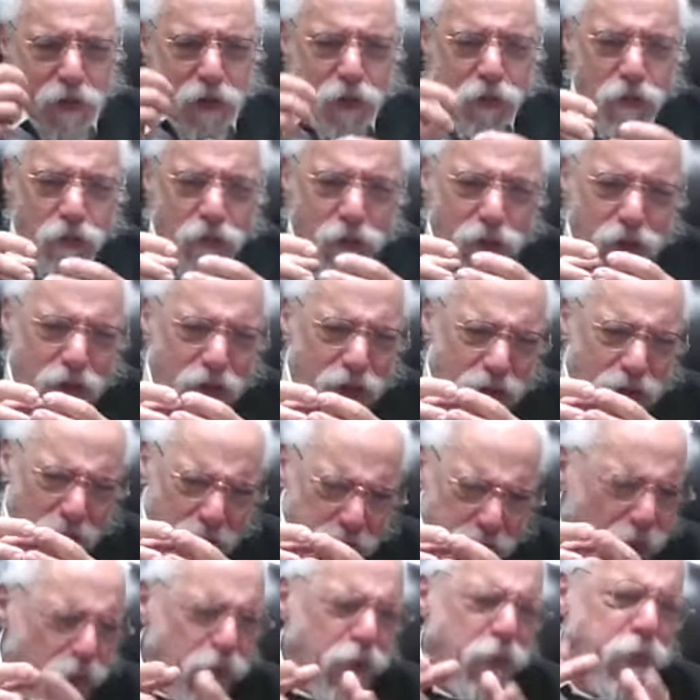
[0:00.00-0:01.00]
The, they,
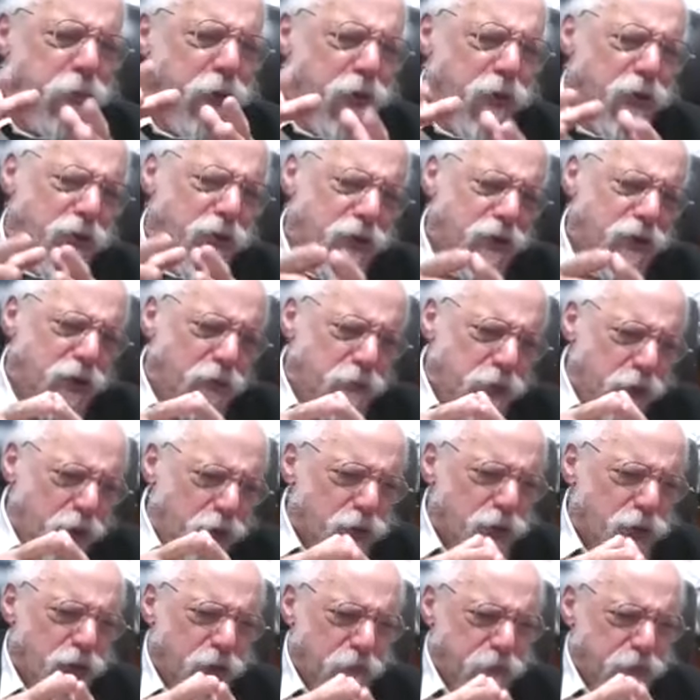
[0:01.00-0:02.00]
they're both because
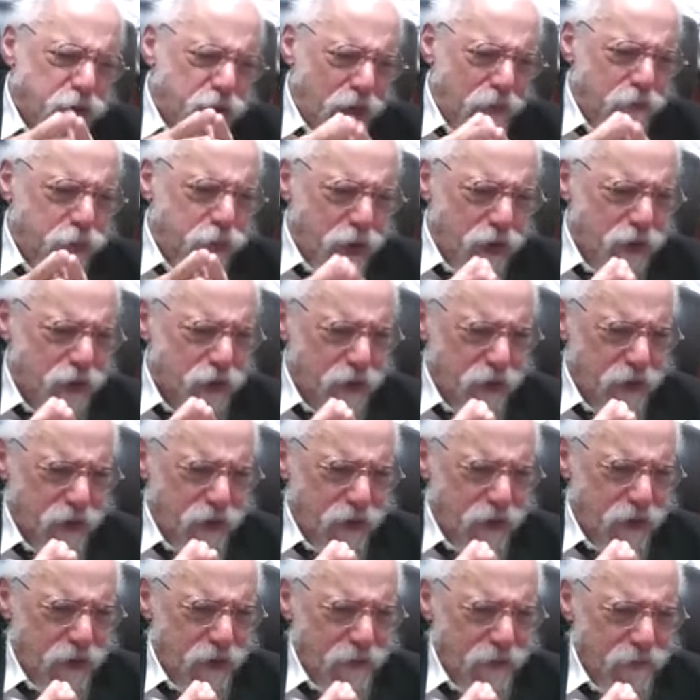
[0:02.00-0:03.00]
because of the same pasuk,
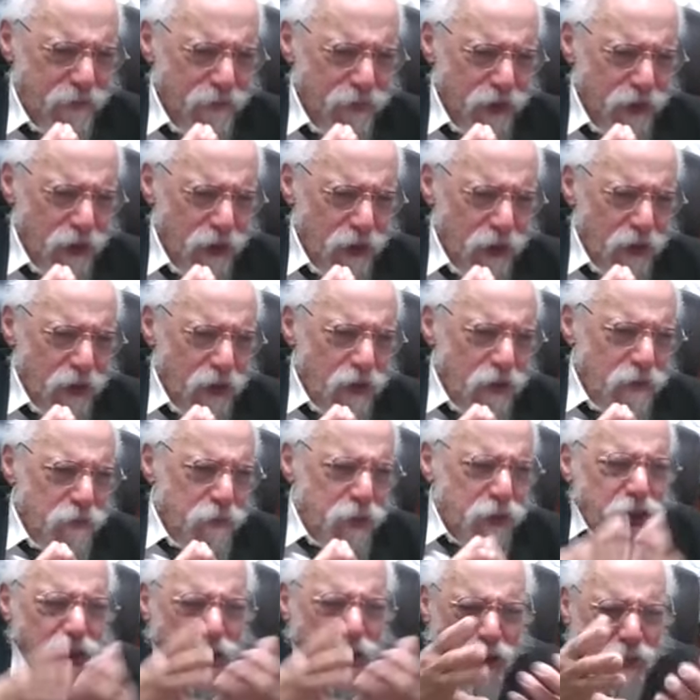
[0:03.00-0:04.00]

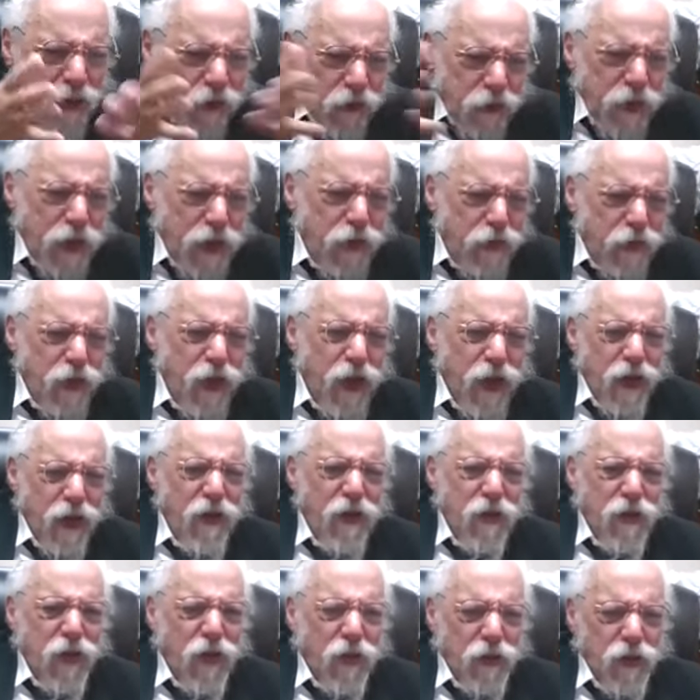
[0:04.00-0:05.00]
but they're coming from a different
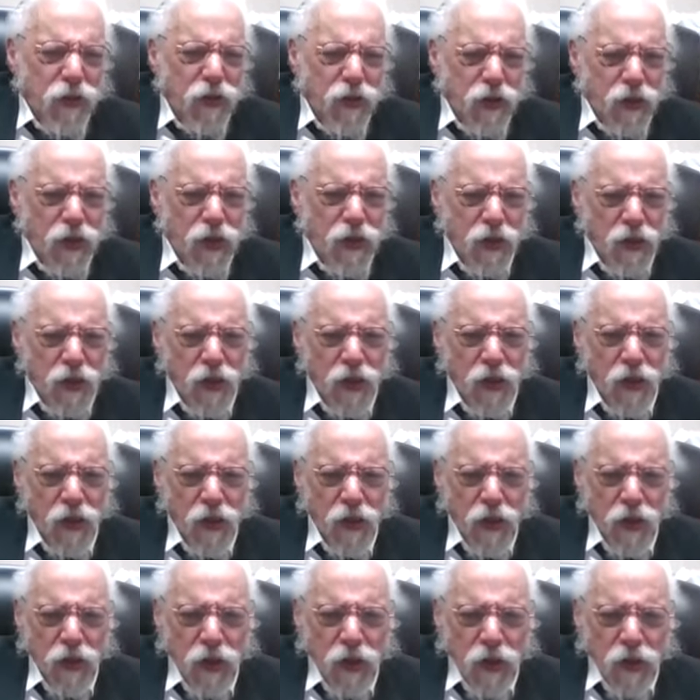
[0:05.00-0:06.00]
angle totally.
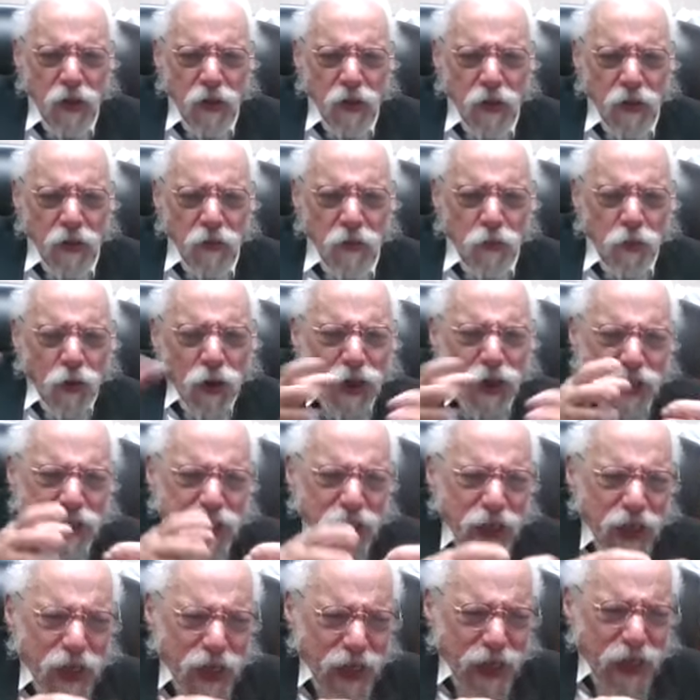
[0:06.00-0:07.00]
One
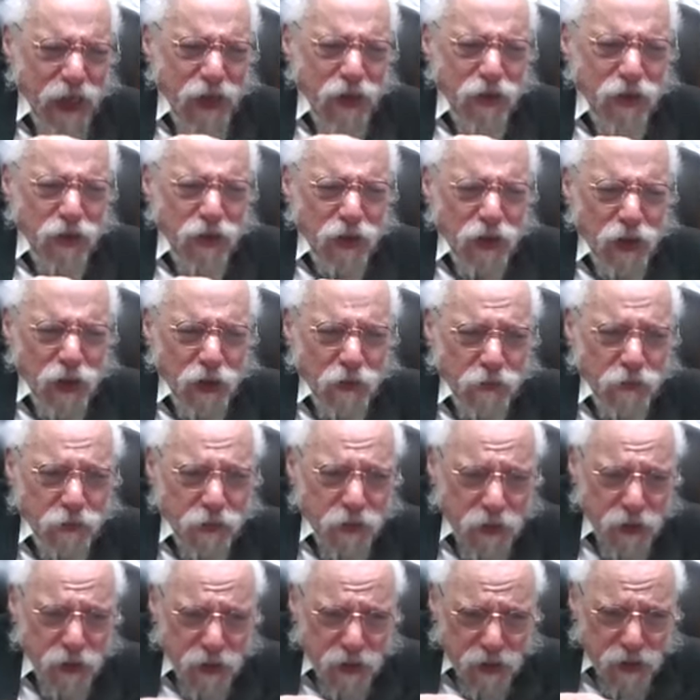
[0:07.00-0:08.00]
is an angle of
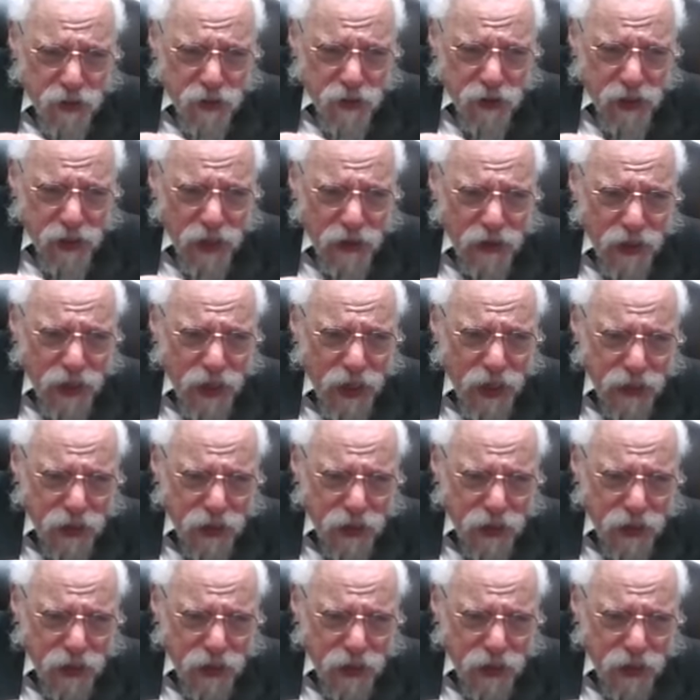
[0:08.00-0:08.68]
that that